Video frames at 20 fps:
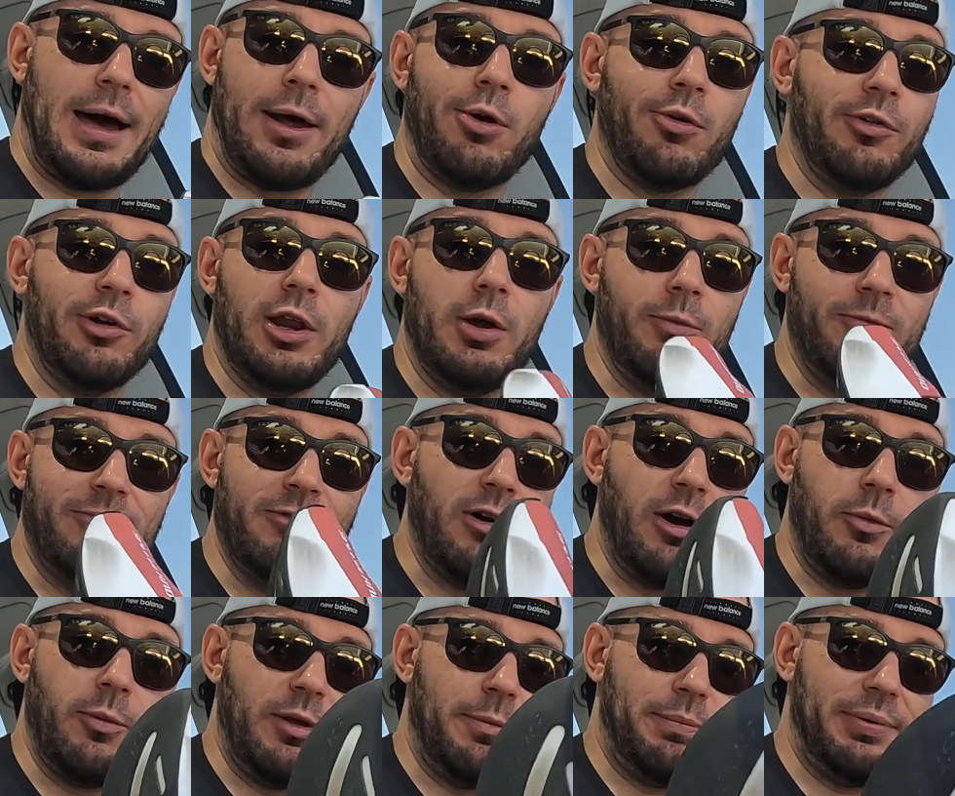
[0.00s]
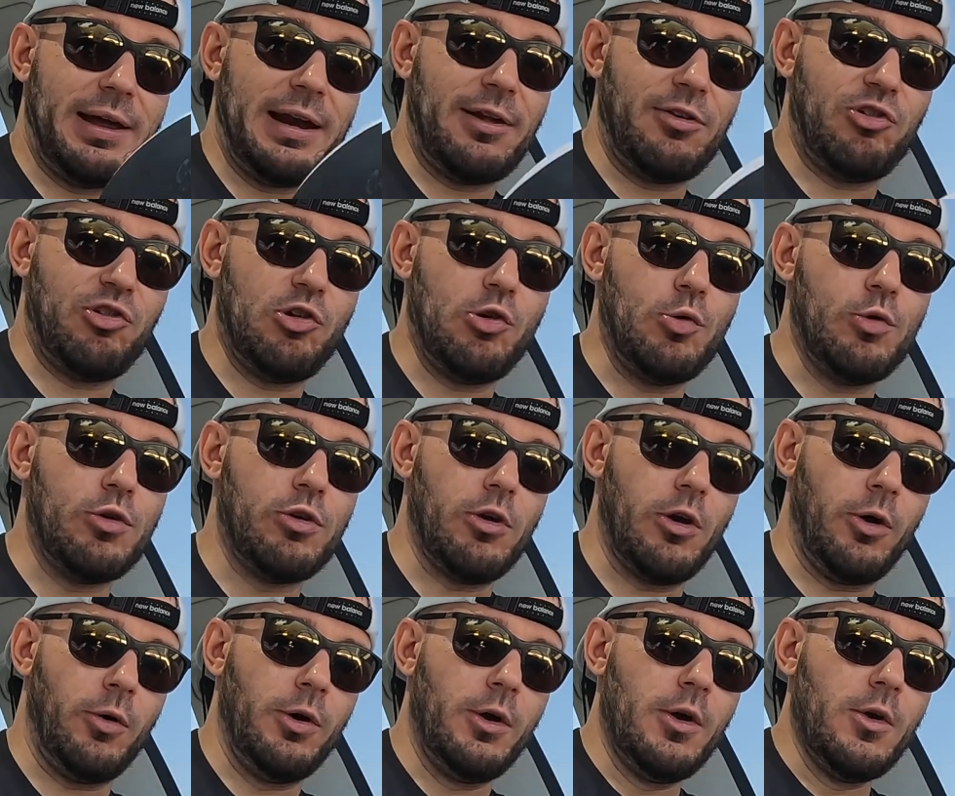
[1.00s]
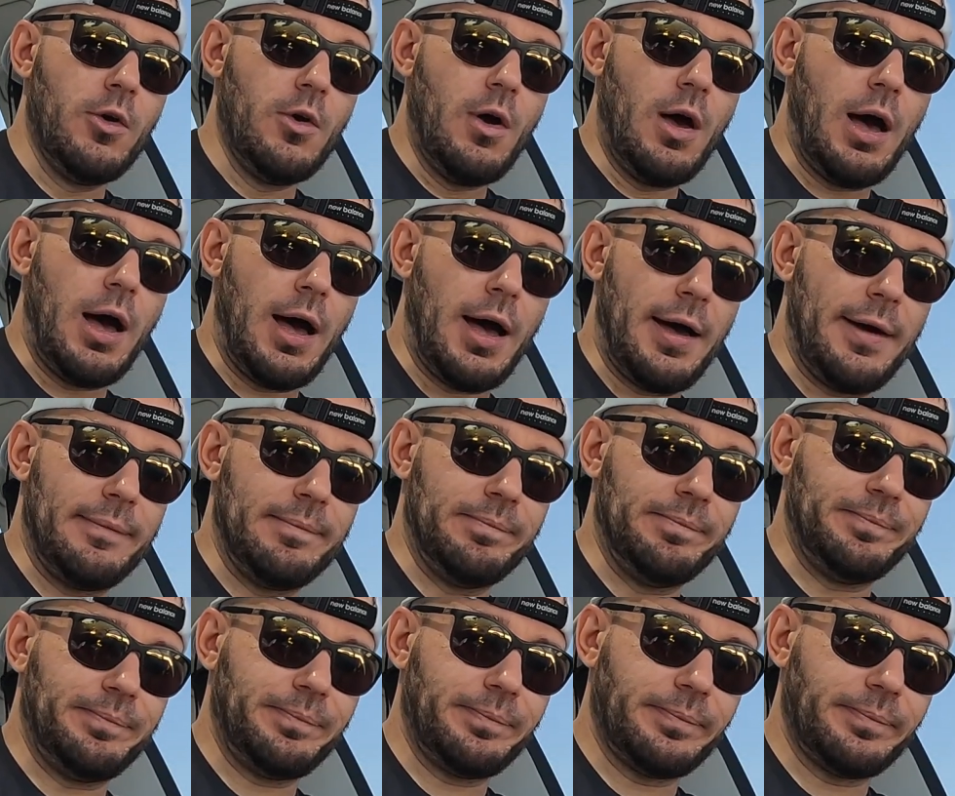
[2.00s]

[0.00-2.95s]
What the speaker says: I don't really run with plated shoes, so, but